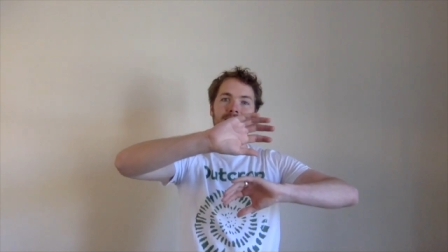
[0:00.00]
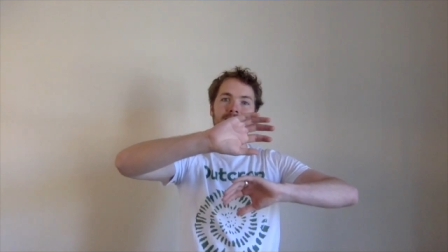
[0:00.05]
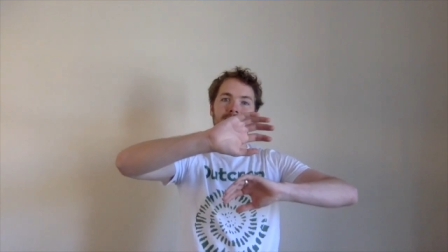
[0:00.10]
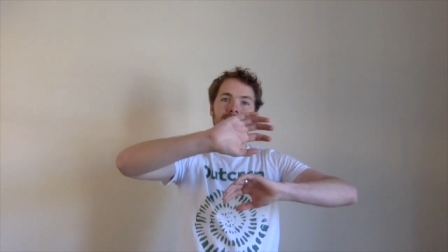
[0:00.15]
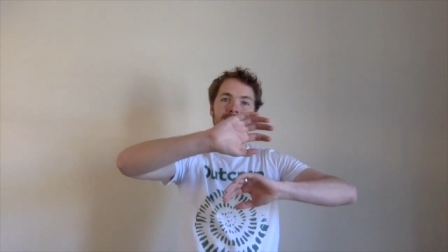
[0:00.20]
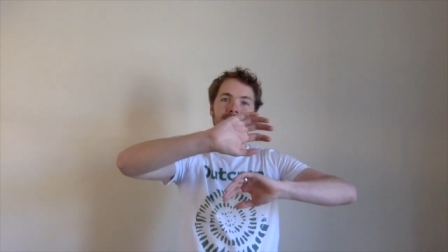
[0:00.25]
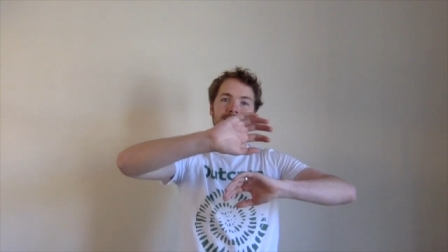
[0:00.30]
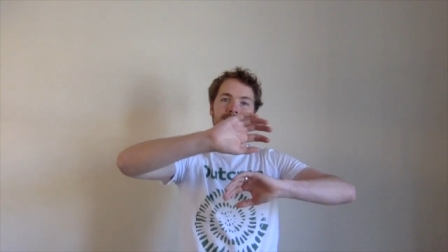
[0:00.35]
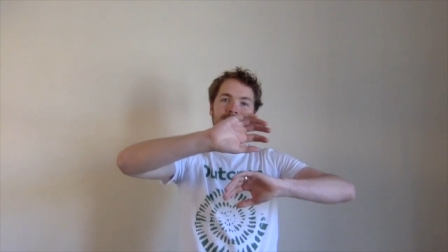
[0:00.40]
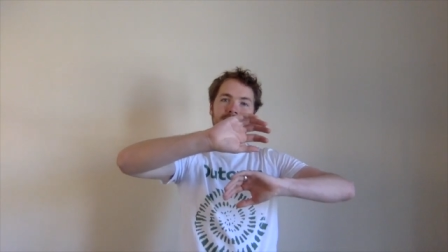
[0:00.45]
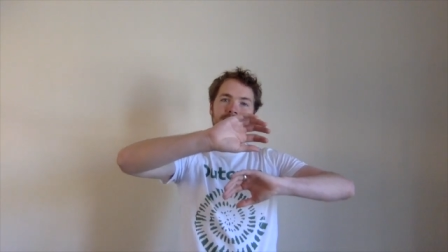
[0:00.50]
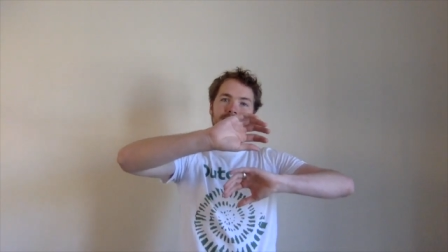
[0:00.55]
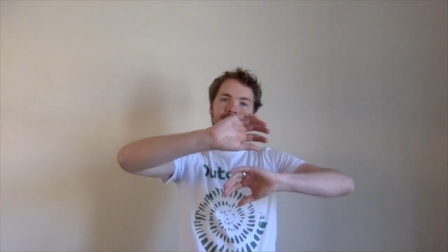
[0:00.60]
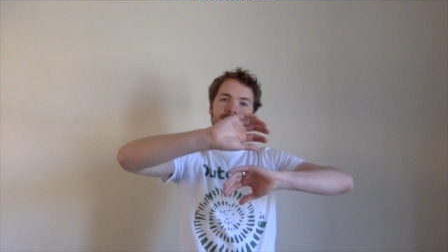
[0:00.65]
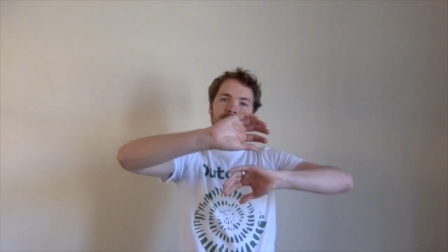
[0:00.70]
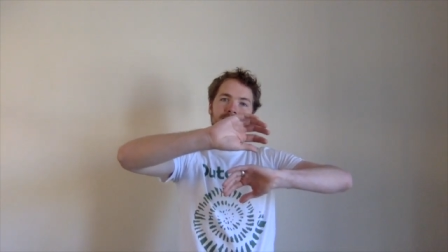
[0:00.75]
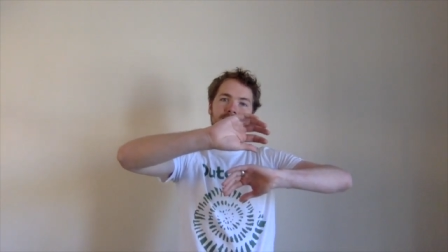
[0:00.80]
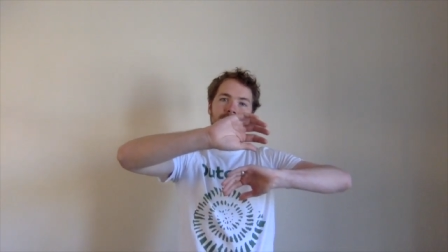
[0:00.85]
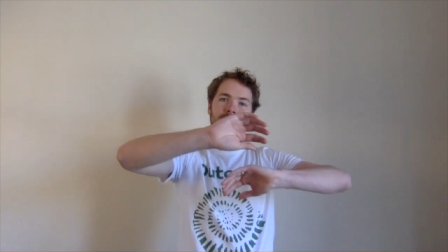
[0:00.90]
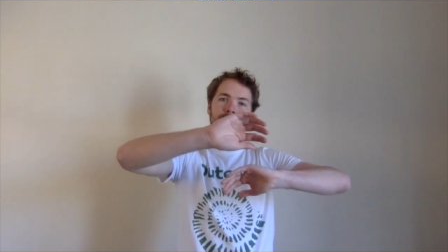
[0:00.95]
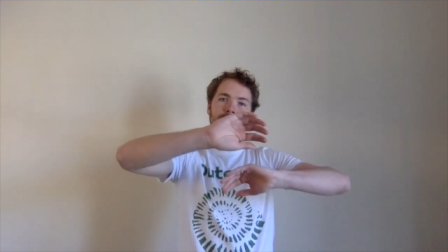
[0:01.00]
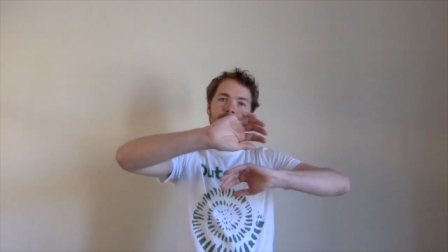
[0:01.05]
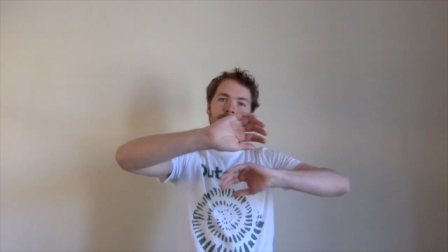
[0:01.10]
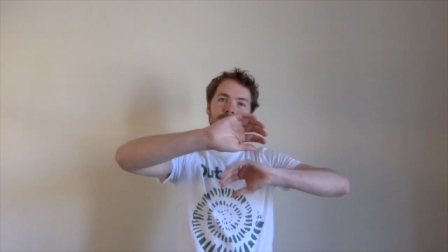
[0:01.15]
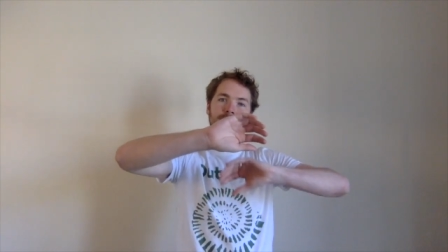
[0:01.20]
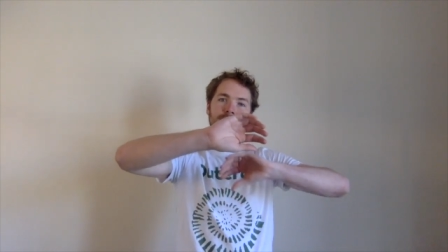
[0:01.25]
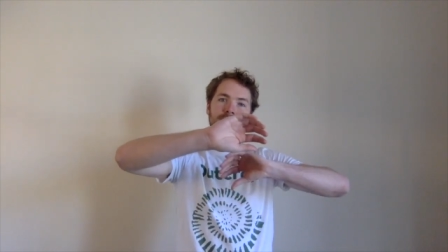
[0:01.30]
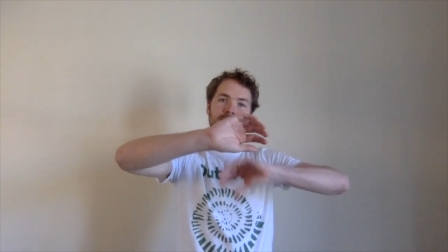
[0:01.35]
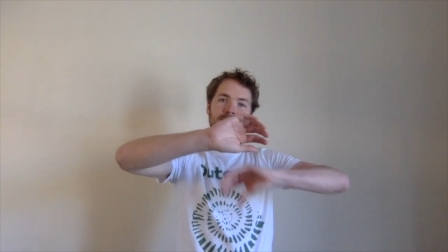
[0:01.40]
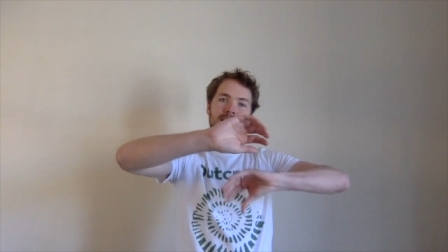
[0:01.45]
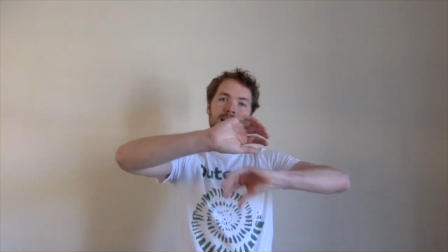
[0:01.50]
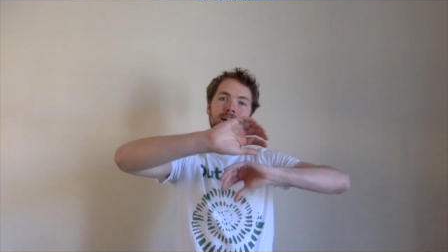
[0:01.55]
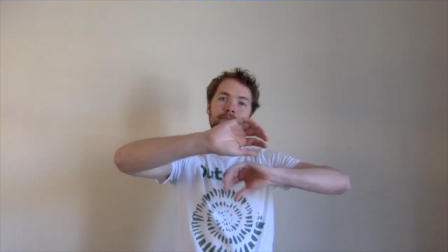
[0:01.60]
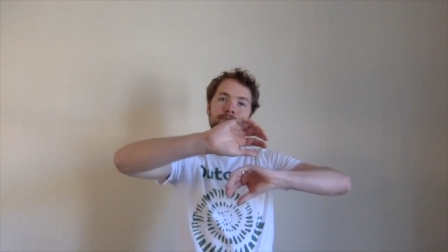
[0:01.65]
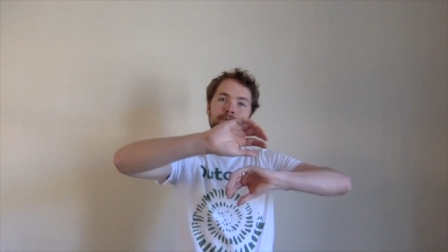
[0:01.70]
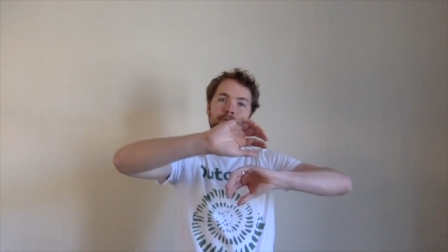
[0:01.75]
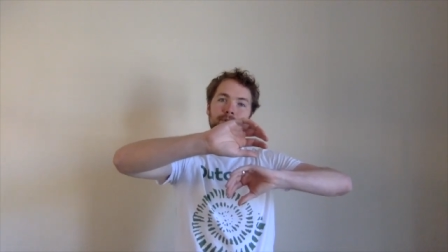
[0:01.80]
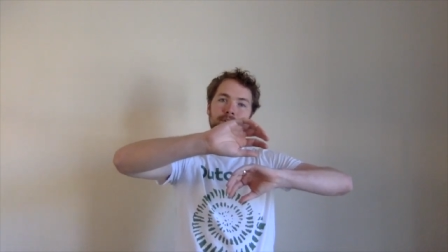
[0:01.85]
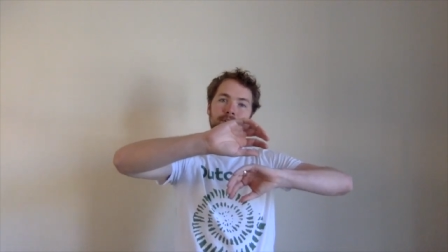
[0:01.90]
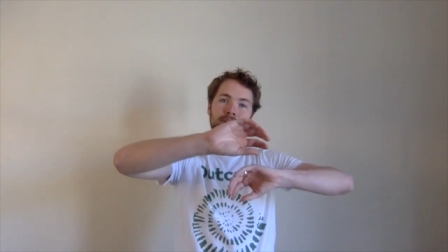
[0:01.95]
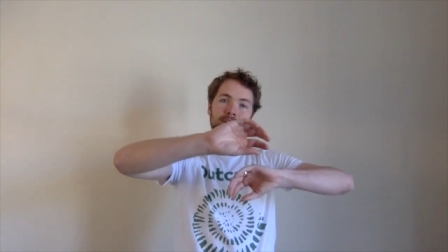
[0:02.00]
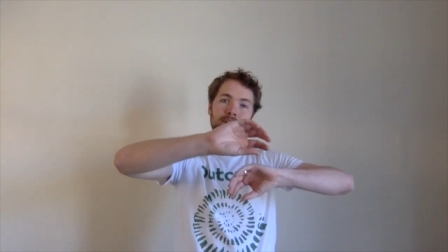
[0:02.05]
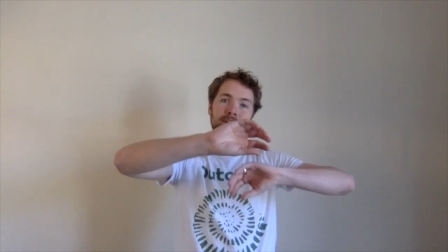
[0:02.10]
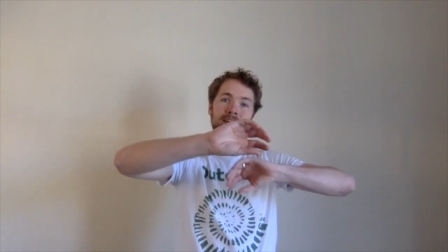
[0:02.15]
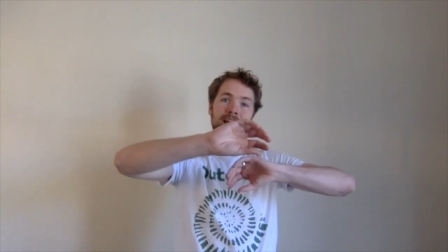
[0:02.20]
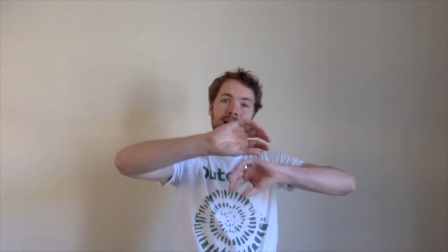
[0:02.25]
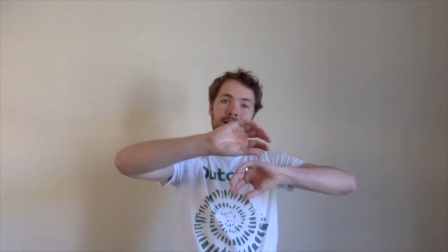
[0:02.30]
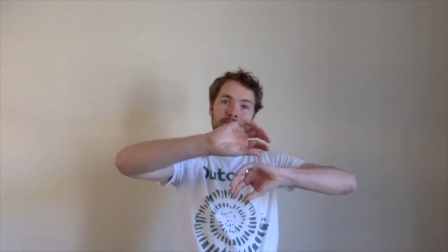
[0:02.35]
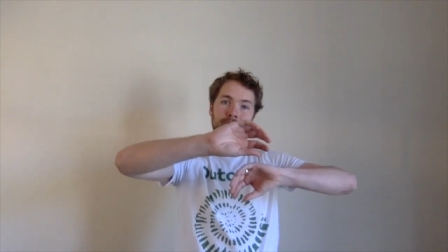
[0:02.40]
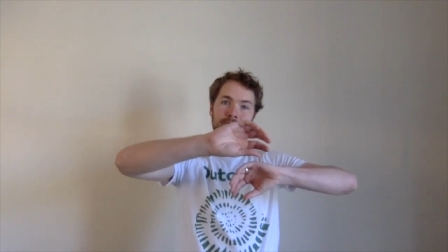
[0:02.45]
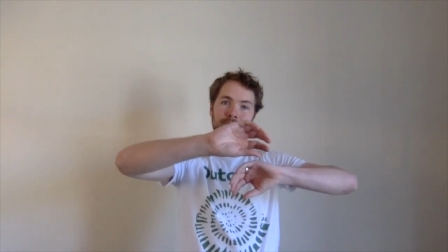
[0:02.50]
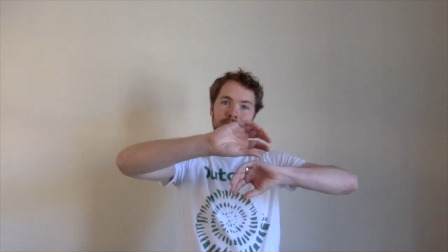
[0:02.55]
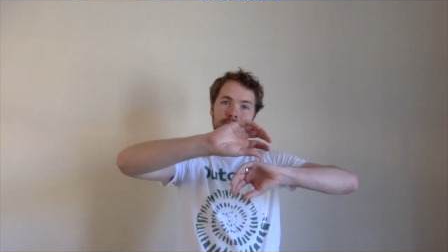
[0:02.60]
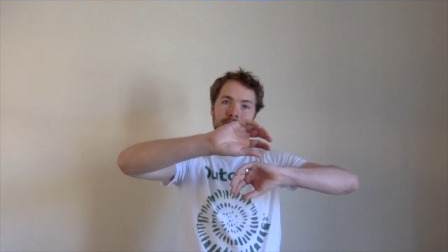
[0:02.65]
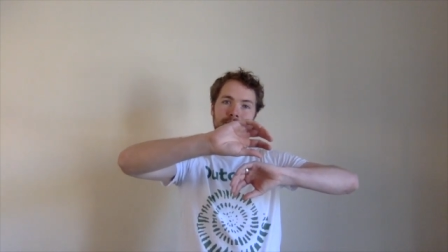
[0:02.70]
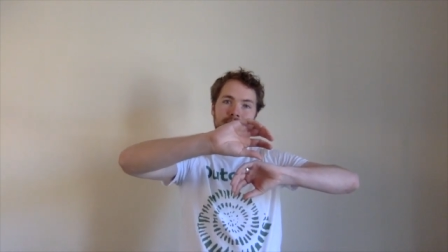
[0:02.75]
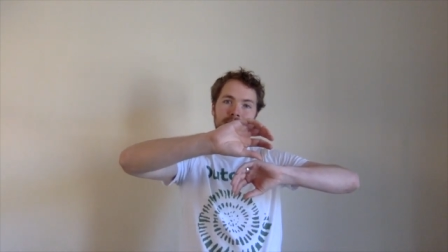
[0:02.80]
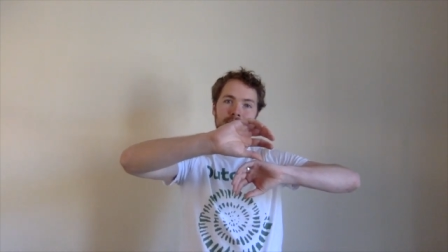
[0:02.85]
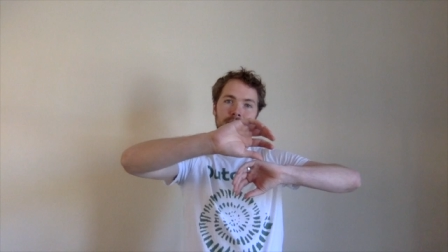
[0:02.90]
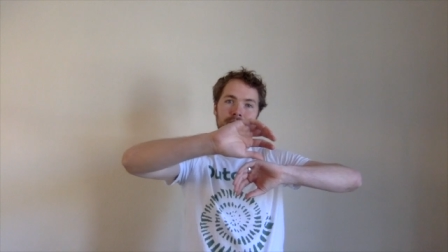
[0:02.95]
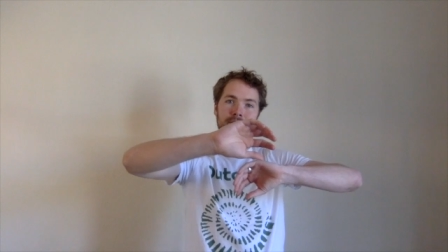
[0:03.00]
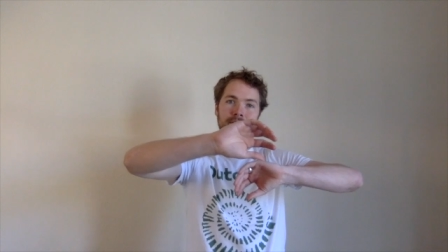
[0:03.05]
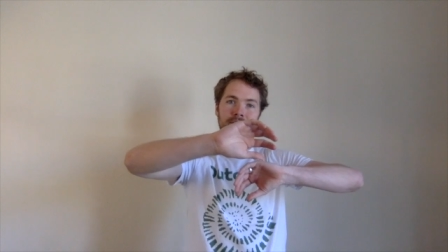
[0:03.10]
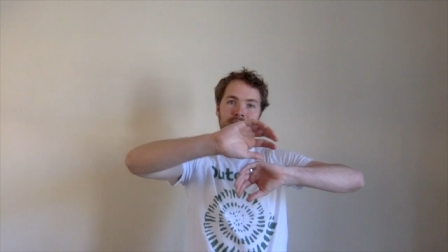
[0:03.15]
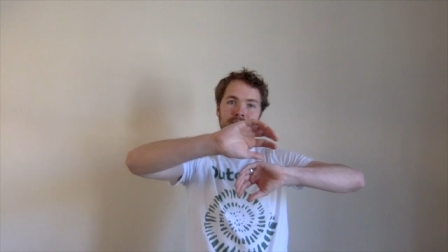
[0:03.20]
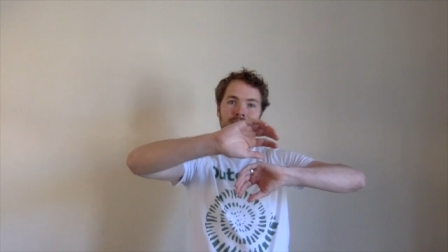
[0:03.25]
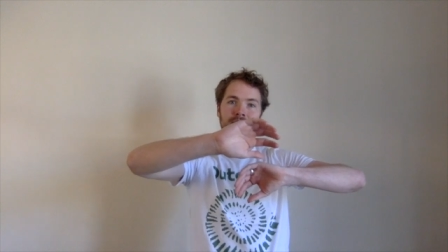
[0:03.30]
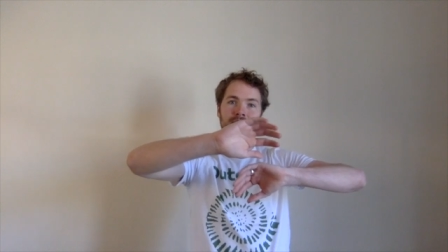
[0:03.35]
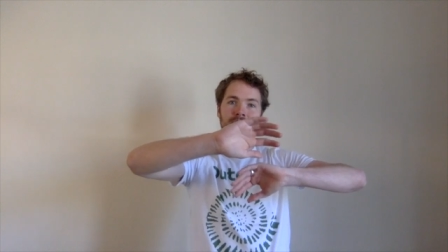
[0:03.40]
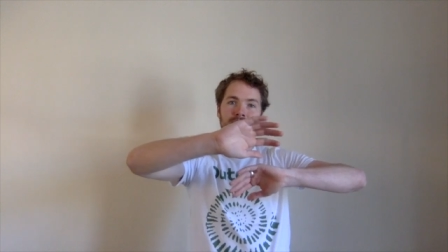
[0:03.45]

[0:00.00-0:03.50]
And as this happens, Africa, now as we know it,